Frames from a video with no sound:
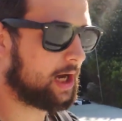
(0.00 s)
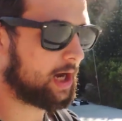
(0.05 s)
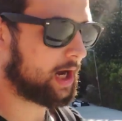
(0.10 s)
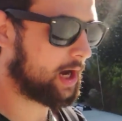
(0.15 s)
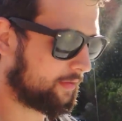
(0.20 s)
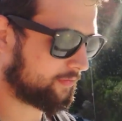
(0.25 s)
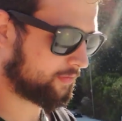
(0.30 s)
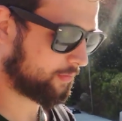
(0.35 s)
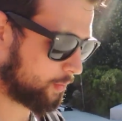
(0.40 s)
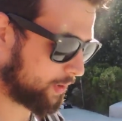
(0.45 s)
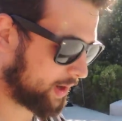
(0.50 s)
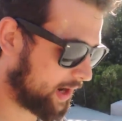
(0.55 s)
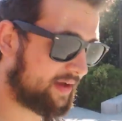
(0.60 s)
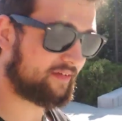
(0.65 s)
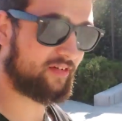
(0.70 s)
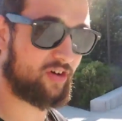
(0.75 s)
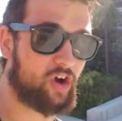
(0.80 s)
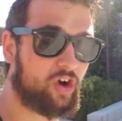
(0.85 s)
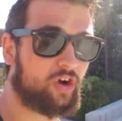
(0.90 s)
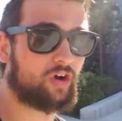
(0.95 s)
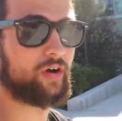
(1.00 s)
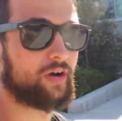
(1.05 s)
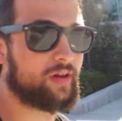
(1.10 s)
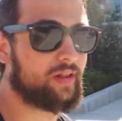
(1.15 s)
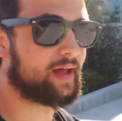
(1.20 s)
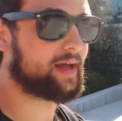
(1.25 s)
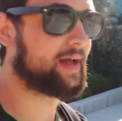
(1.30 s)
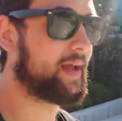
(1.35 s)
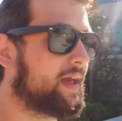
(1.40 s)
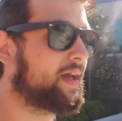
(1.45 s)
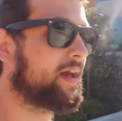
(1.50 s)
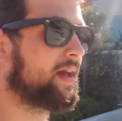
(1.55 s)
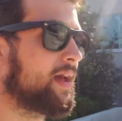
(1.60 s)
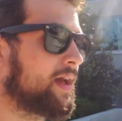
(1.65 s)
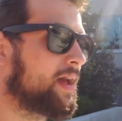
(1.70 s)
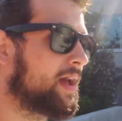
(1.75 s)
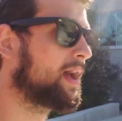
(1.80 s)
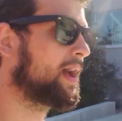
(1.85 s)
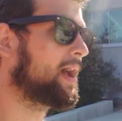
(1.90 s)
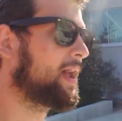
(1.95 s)
Uh, from what I've heard, like
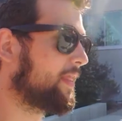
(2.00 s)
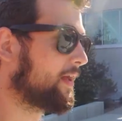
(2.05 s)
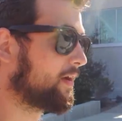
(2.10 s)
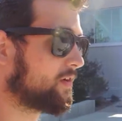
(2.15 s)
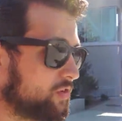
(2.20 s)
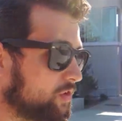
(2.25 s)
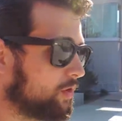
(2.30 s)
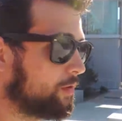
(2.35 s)
they're